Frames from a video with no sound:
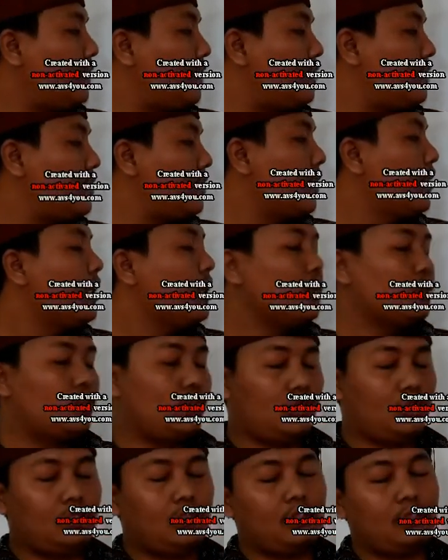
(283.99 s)
this,
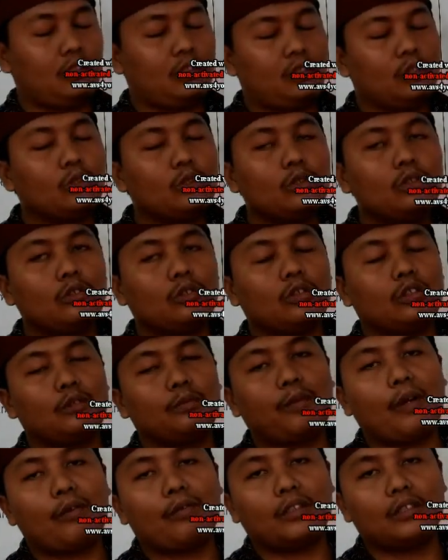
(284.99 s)
2 to the
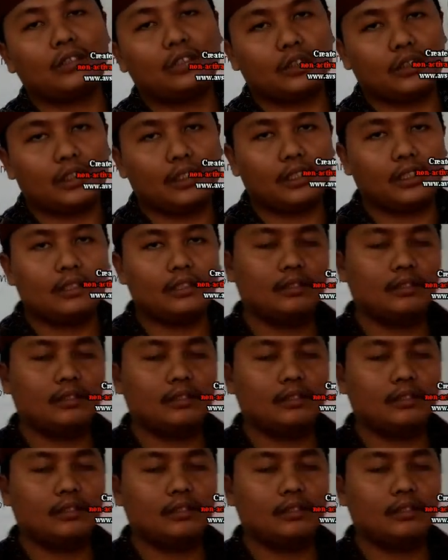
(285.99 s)
power 3.